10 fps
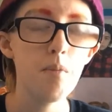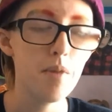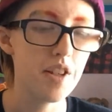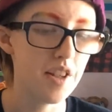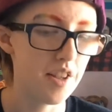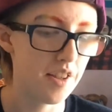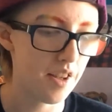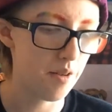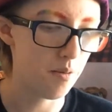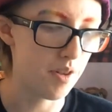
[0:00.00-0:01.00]
Because
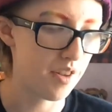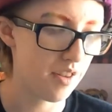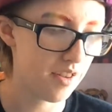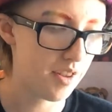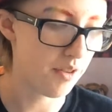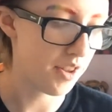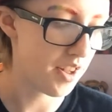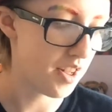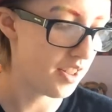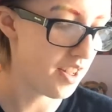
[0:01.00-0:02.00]
it was
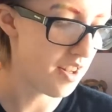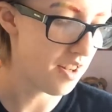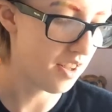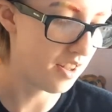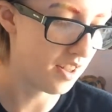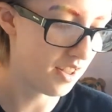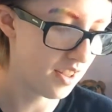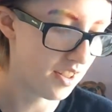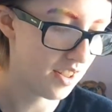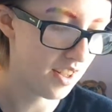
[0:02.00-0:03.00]
seriously the
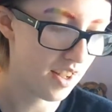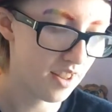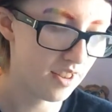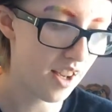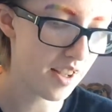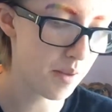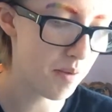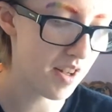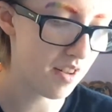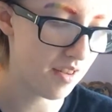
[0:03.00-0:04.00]
last
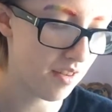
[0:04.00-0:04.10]
bit